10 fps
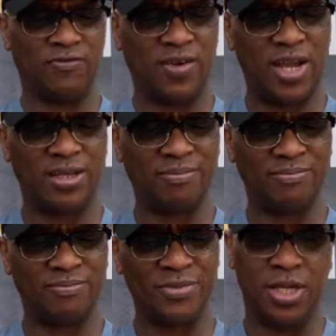fight
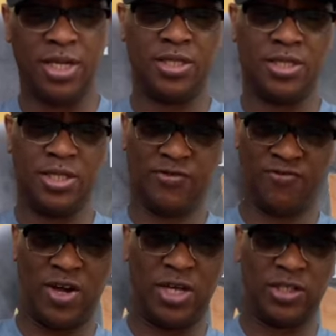and this
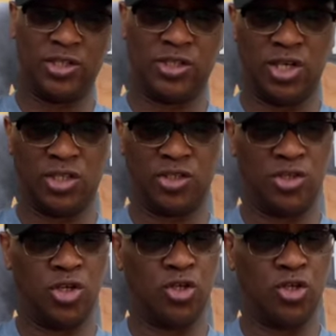fighter sticks